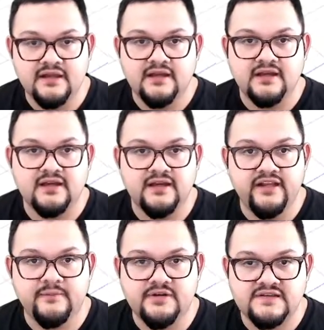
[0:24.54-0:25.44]

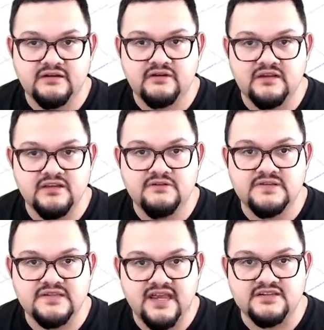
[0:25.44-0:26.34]
And I'm going to start a new
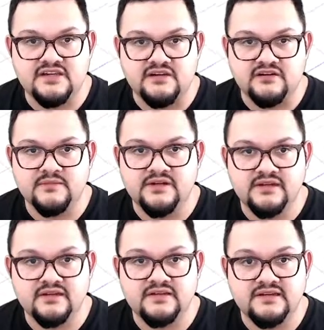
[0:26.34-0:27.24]
sketch here. I'm
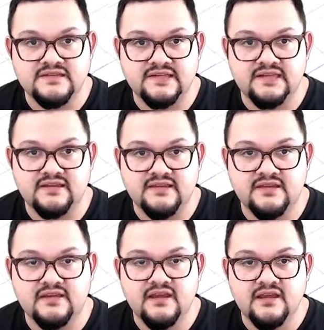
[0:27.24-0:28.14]
going to select
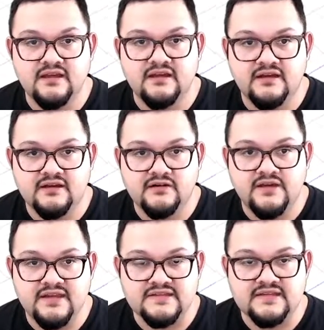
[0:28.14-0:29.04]
the
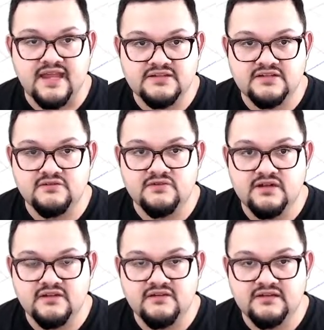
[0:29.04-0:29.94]
Create Sketch tool
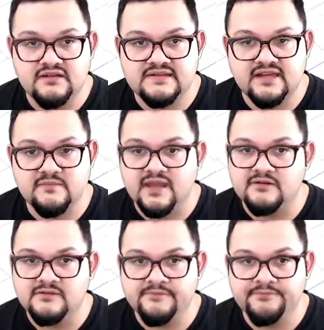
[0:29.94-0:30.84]
here in the design
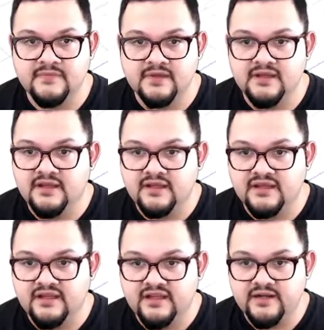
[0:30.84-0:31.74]
panel.
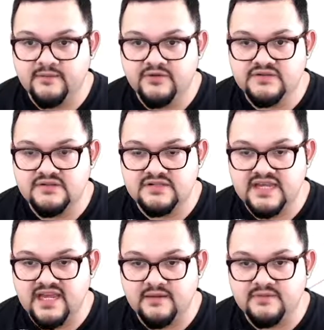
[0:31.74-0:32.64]
And I'm going to
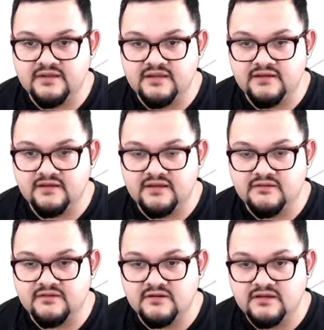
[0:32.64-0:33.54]
tap on
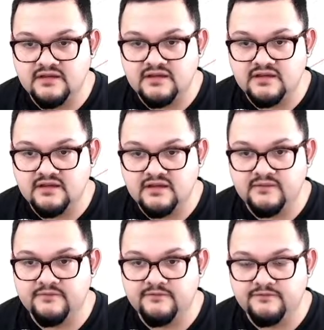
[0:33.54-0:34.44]
either the
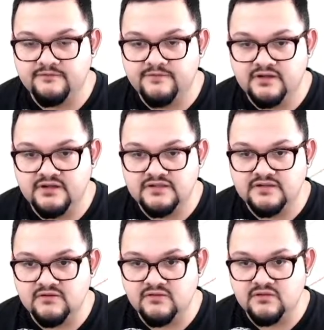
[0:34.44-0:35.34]
front
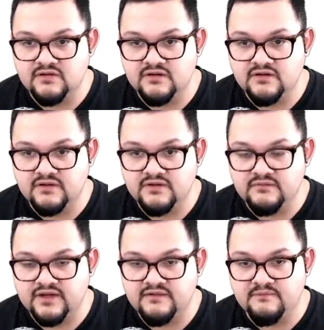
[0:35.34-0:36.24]
or
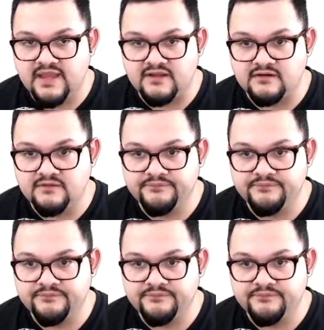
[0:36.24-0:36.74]
right panel.